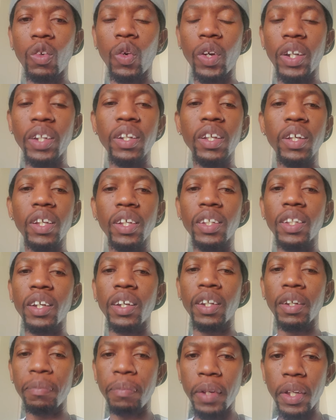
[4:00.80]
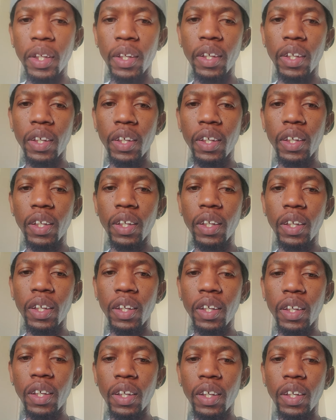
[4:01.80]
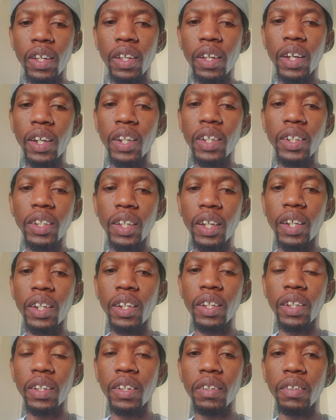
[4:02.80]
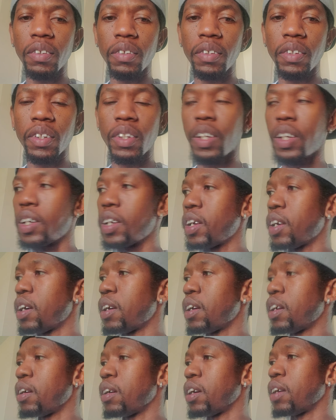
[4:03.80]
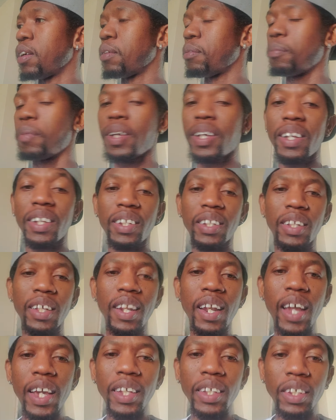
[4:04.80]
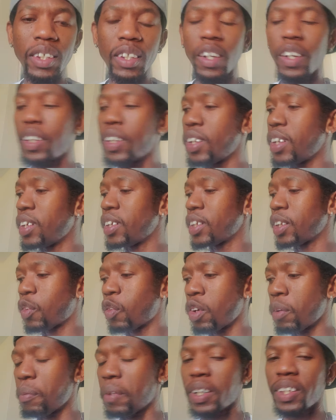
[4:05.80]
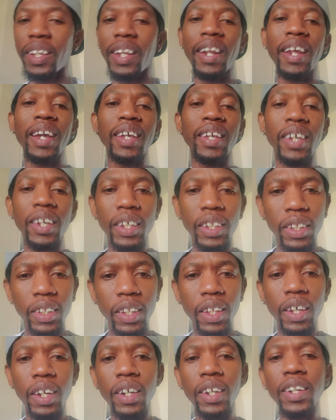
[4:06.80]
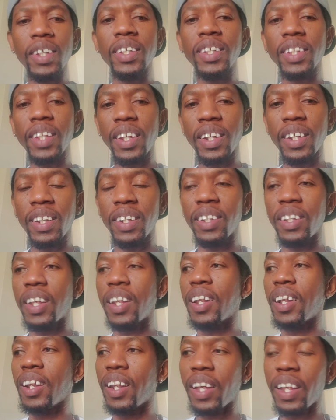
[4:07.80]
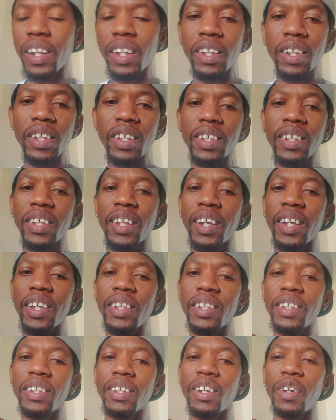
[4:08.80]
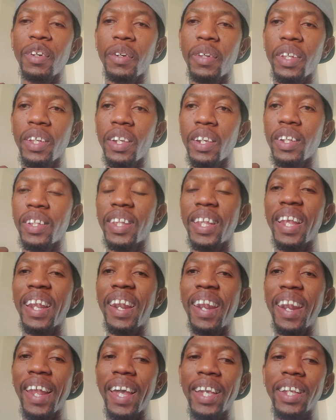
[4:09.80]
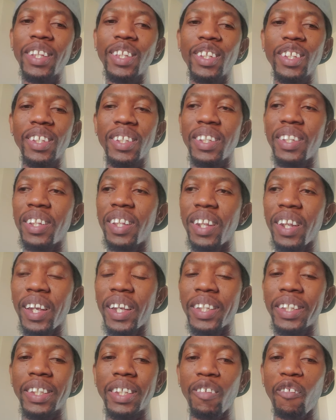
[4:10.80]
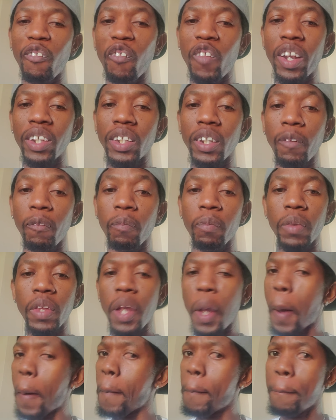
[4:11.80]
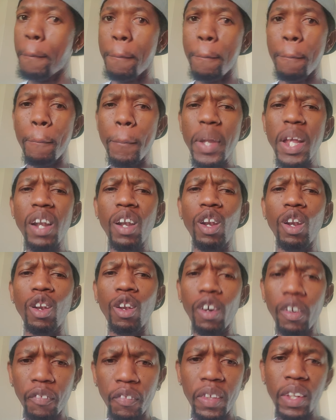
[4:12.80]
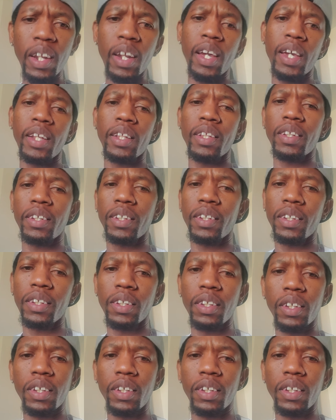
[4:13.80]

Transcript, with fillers: quality is going to be. You understand? Because the lights on these equipment, and I get the understanding that a lot of these guys out here, they like to see the lights flashing. Me love the light.